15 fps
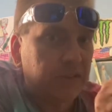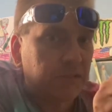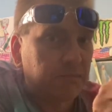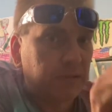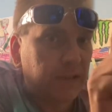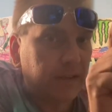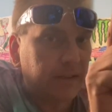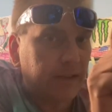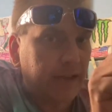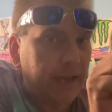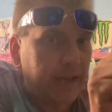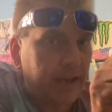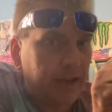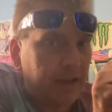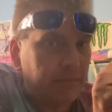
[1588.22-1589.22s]
be a
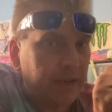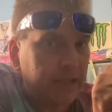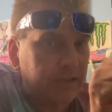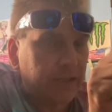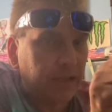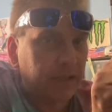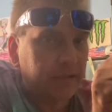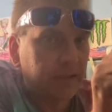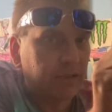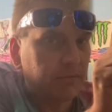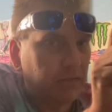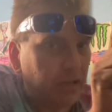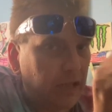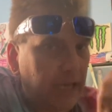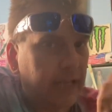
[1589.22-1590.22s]
ham. I talked to
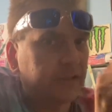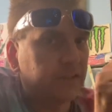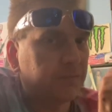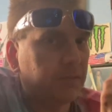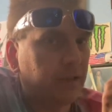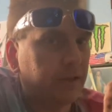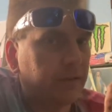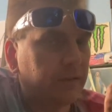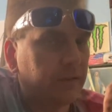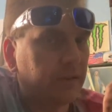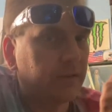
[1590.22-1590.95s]
him last month